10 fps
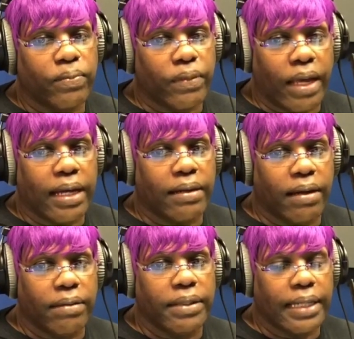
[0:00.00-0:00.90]
I
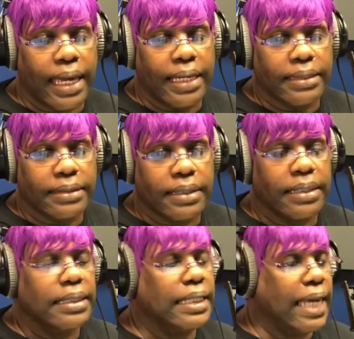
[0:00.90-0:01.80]
call them the Gators,
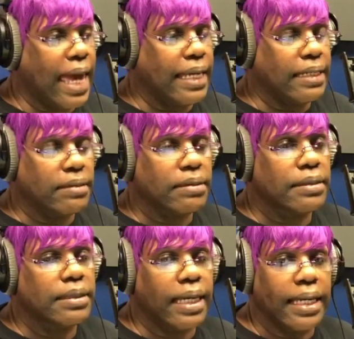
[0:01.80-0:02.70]
son, the Gators.
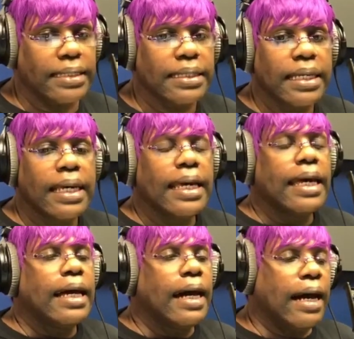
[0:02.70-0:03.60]
Yes.
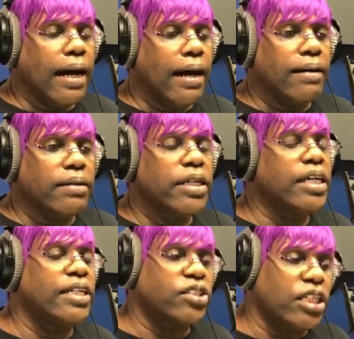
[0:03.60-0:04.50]
He
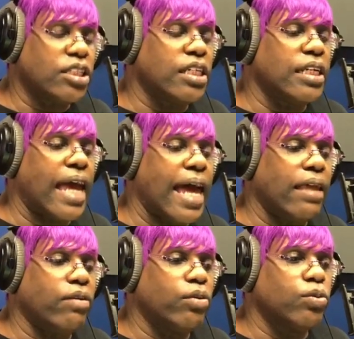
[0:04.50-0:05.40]
had just did an
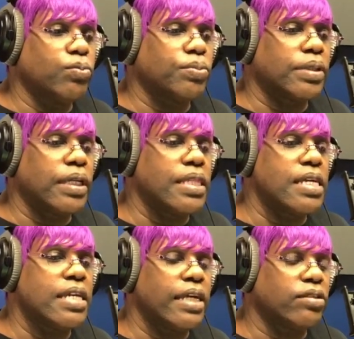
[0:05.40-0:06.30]
alley-oop. And
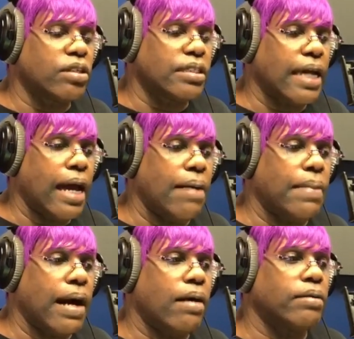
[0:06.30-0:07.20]
then they took a
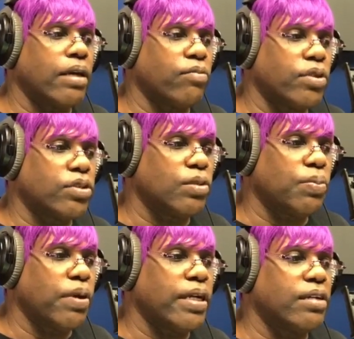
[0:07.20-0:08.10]
timeout. They went to the
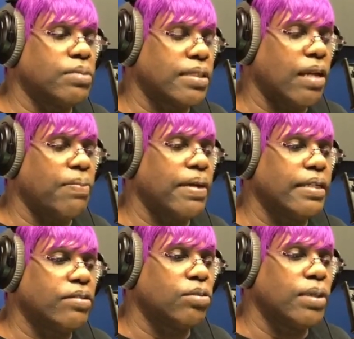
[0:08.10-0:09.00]
break. He was
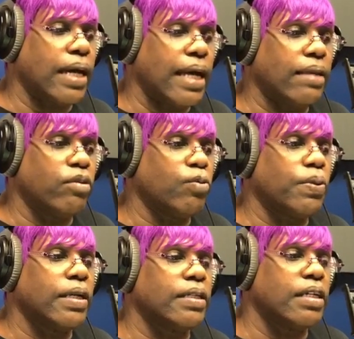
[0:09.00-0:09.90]
celebrating doing the alley-oop.
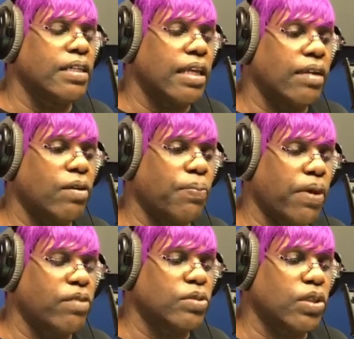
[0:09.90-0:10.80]
And then the
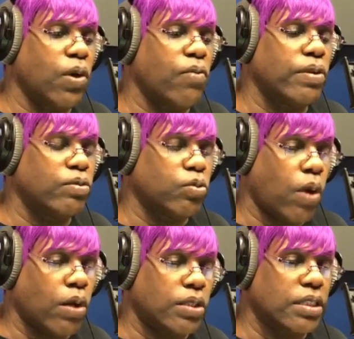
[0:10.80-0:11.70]
break was over. He was
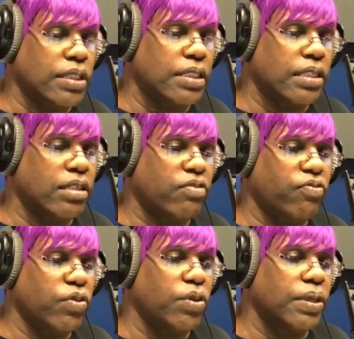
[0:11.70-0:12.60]
walking to the center of the
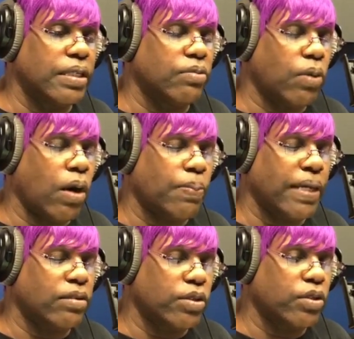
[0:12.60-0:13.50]
floor. He walked
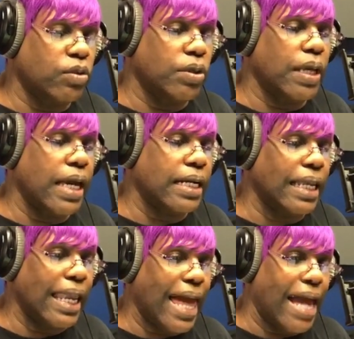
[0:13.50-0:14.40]
back on the court and
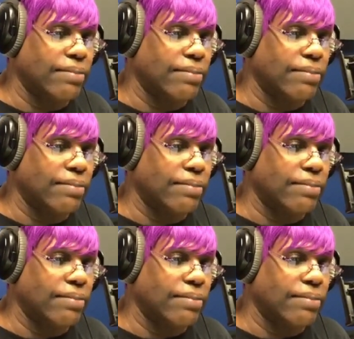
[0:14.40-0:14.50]
collapsed.